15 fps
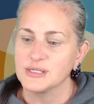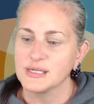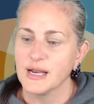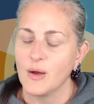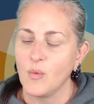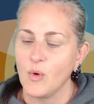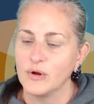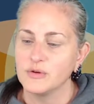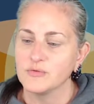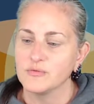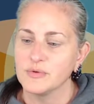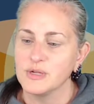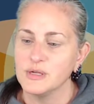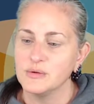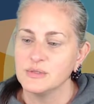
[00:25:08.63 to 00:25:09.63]
and I want to
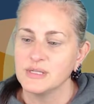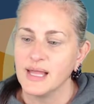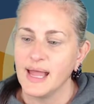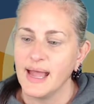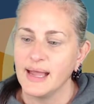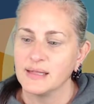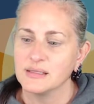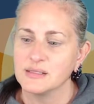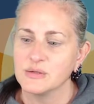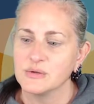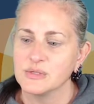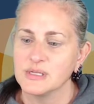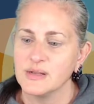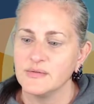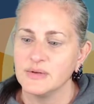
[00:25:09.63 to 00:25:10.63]
reuse the
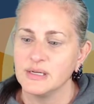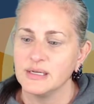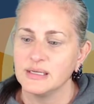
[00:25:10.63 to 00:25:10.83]
answers given in